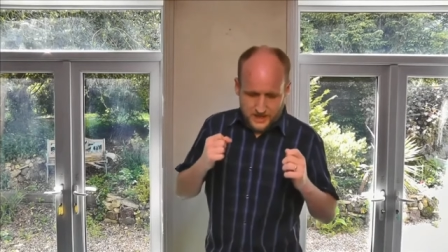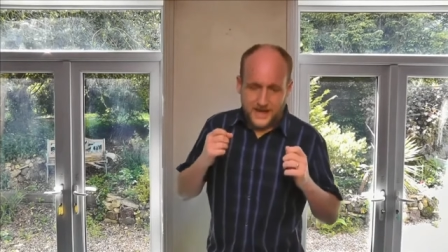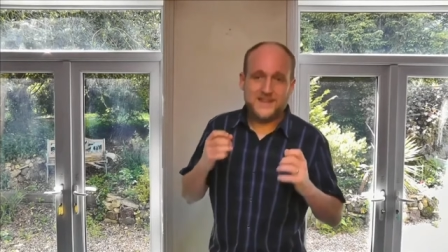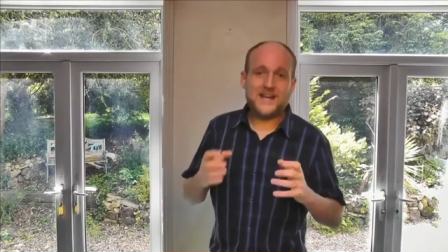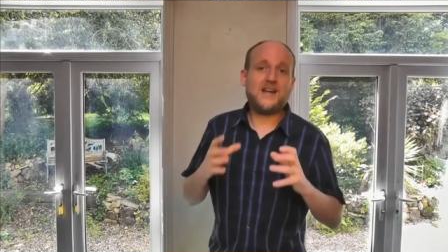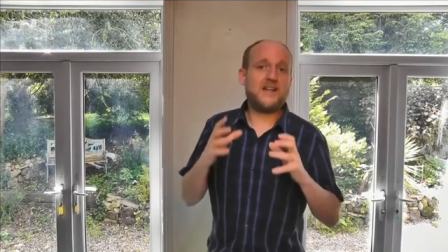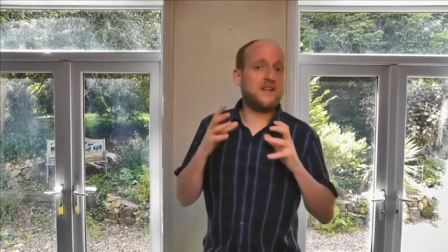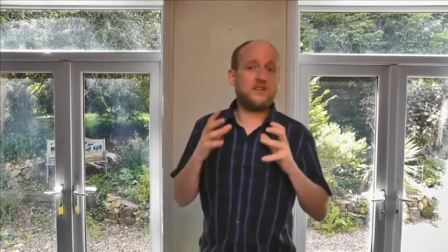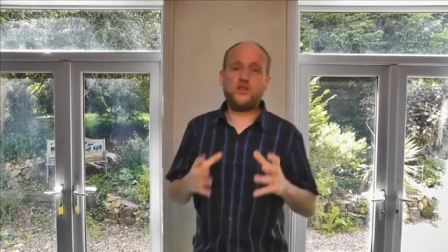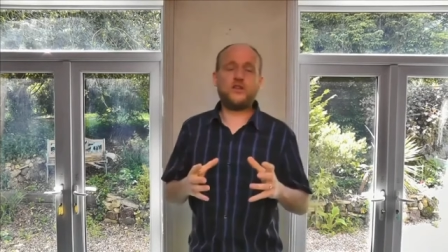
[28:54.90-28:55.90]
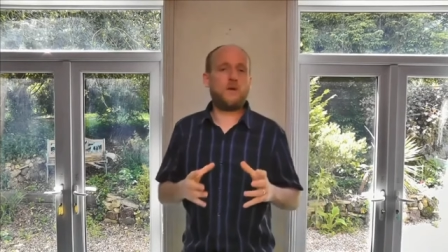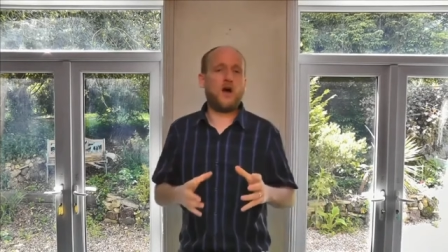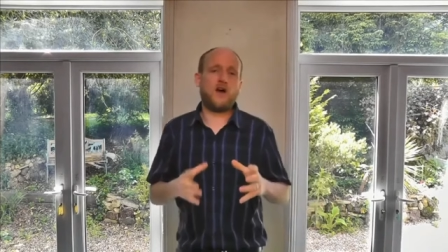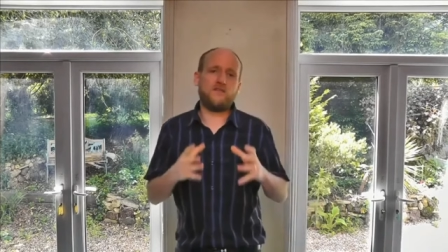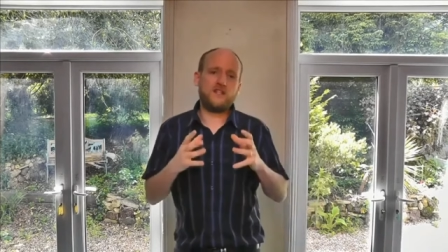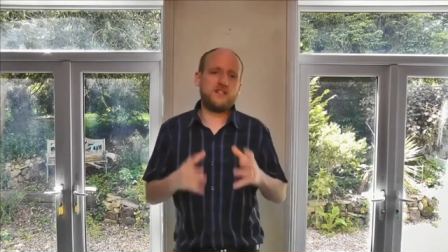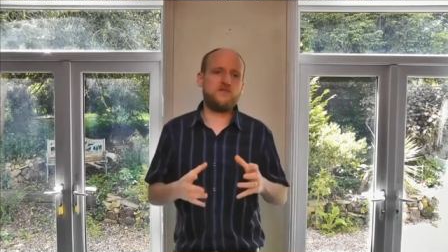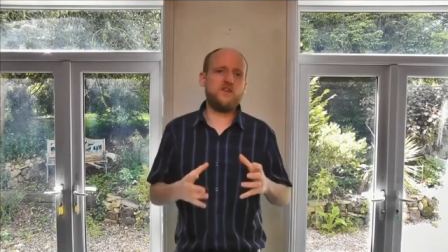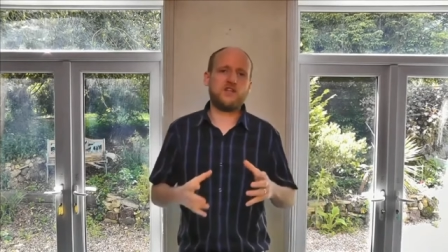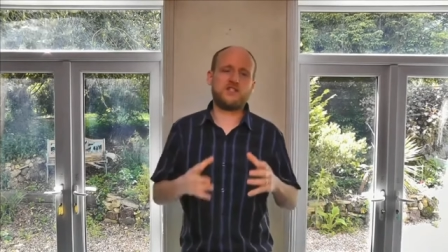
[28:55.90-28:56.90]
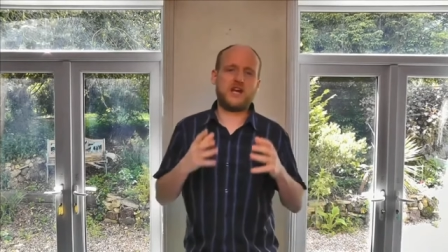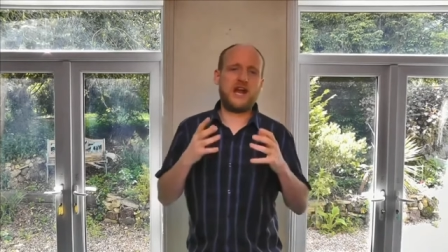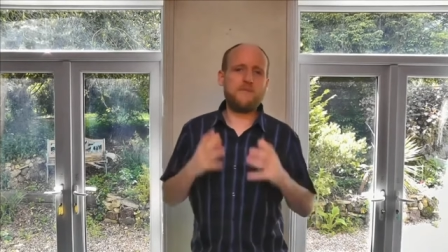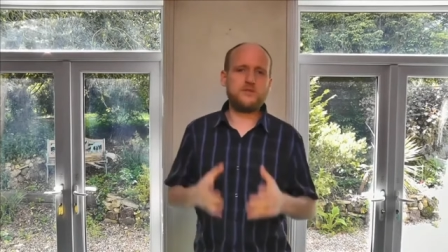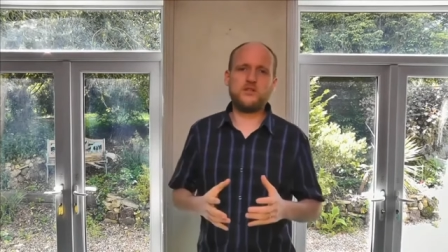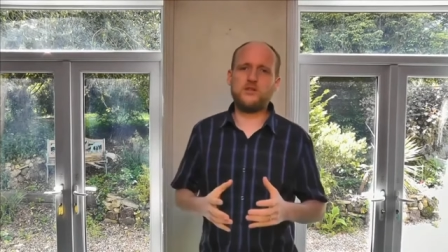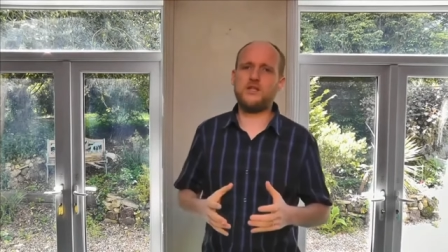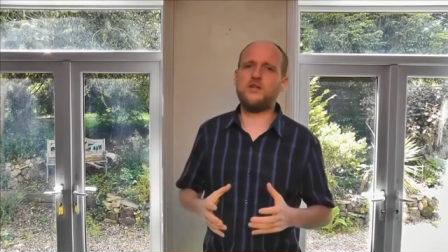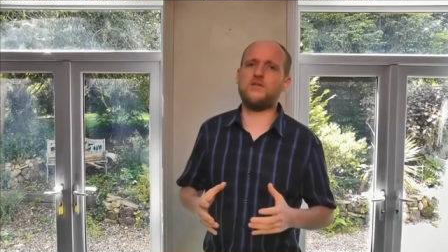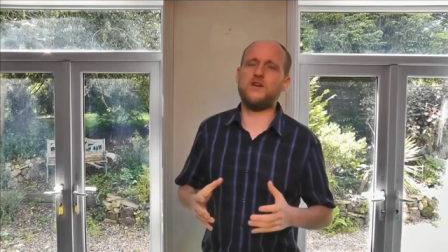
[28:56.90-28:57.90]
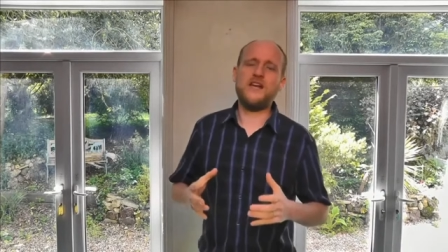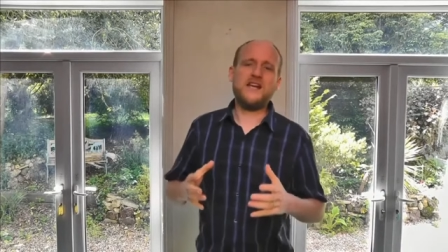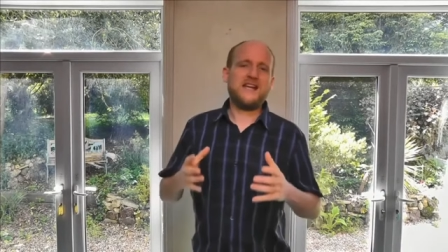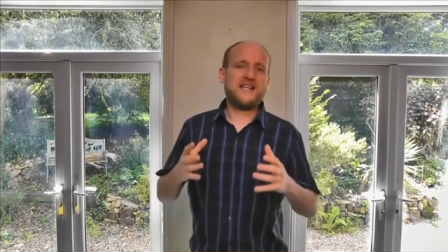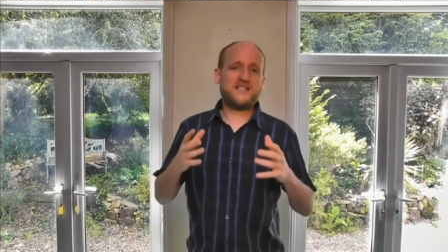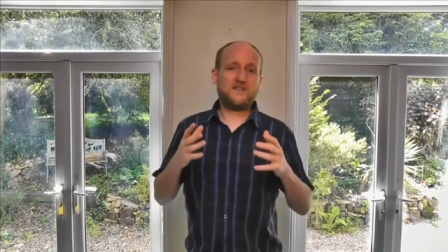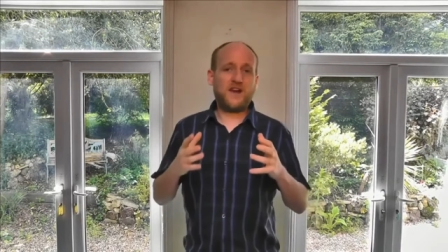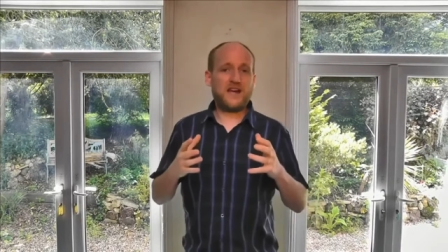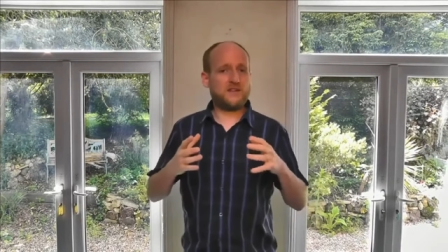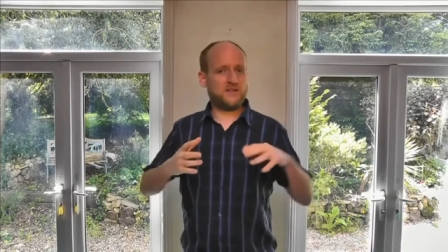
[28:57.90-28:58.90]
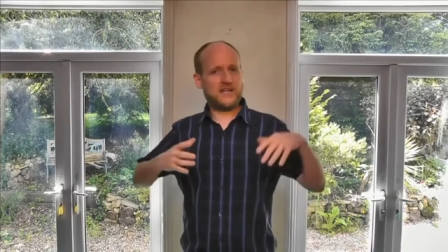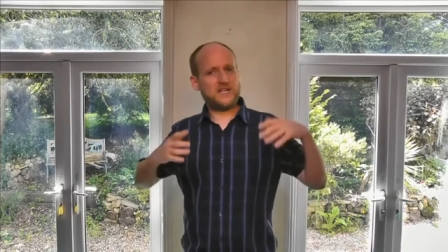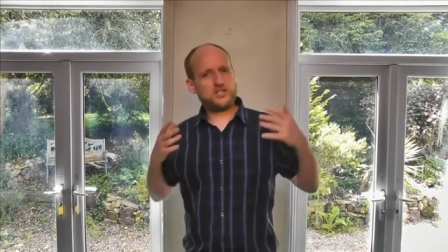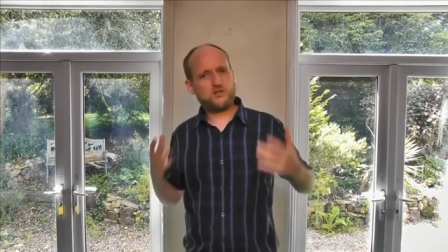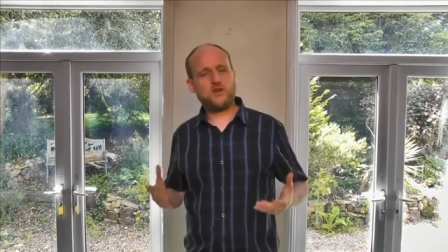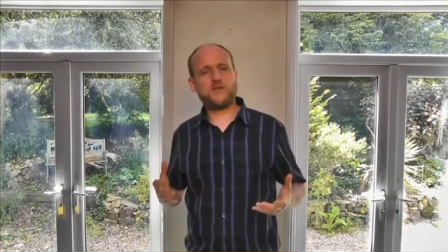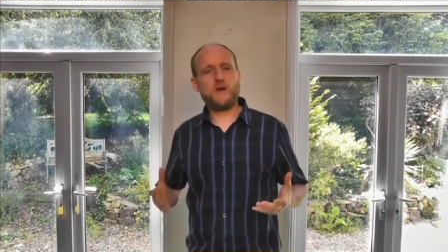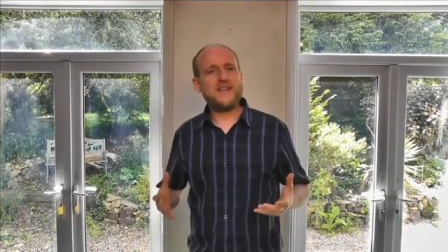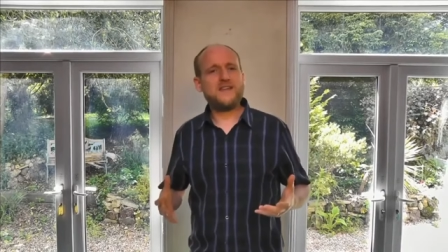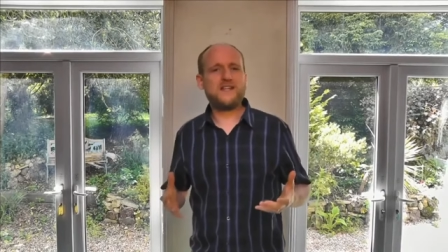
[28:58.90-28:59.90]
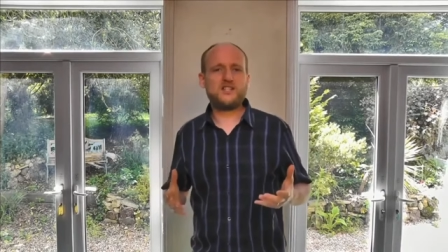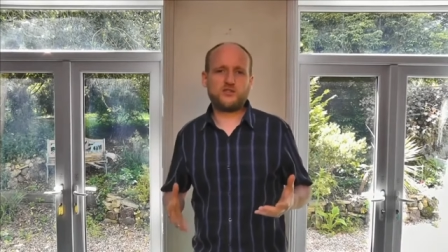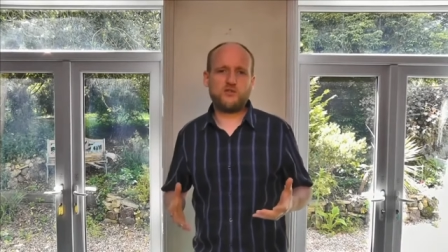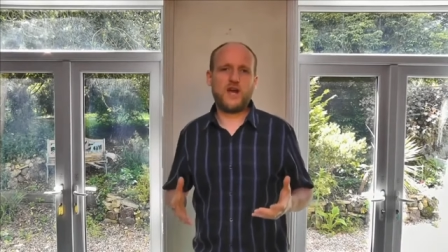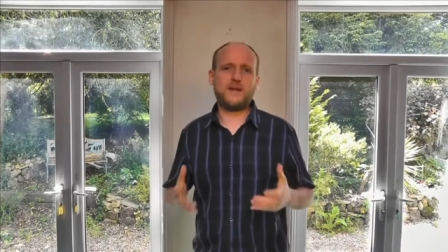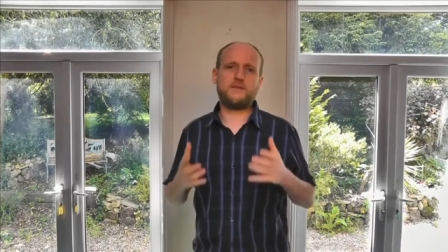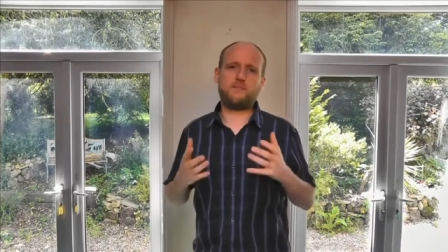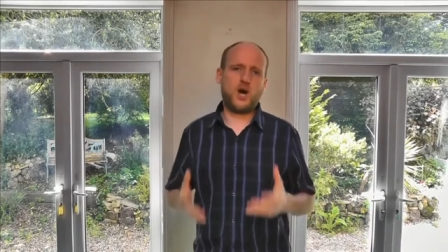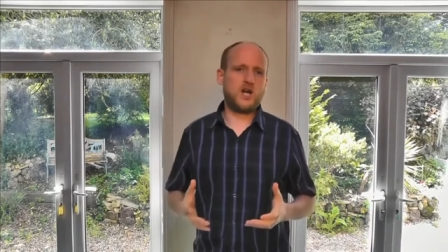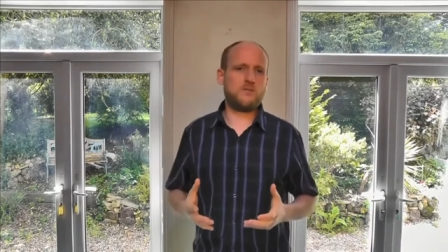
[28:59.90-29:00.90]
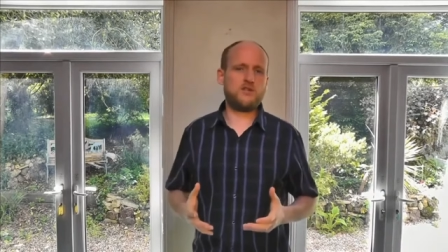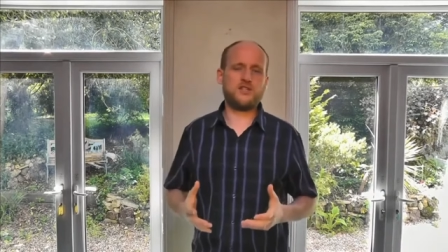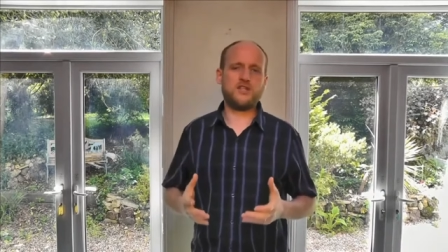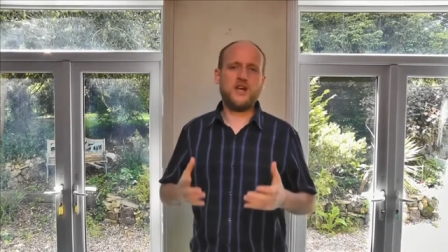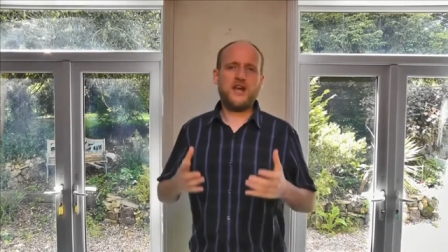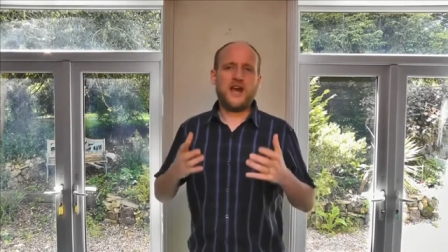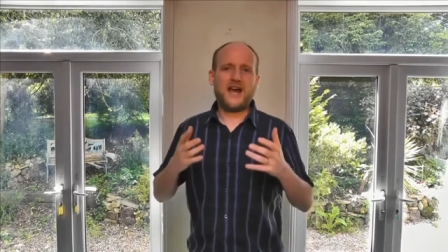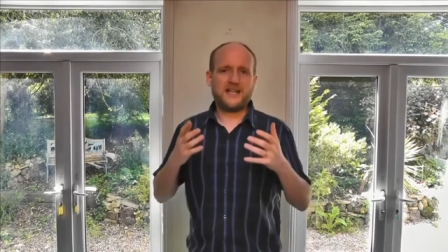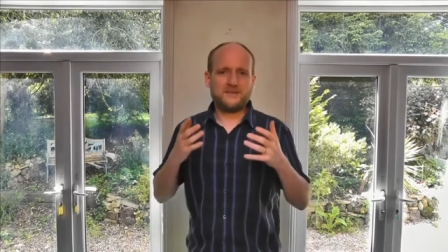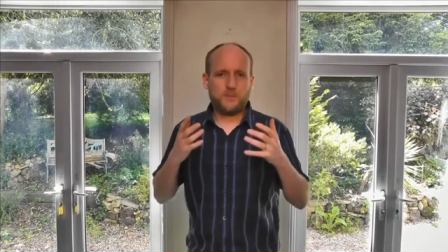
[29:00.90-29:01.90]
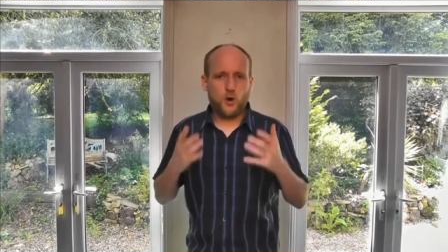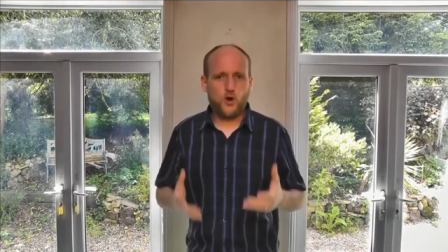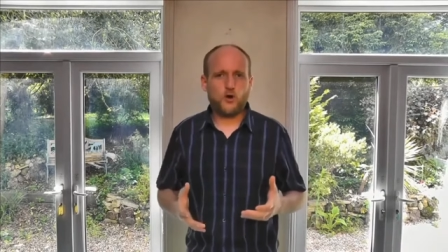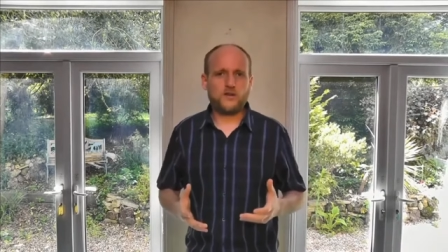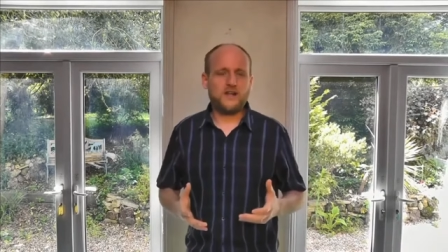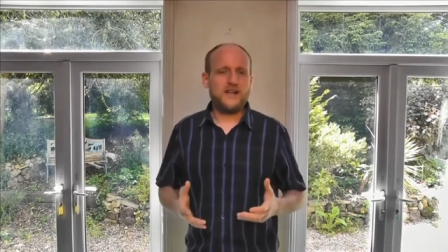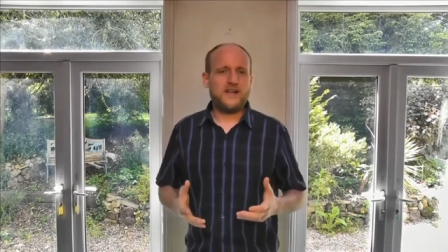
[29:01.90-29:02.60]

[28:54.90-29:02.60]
And then uh, another part of this verse that I absolutely love is the fact that they describe the way they described Barnabas and Paul.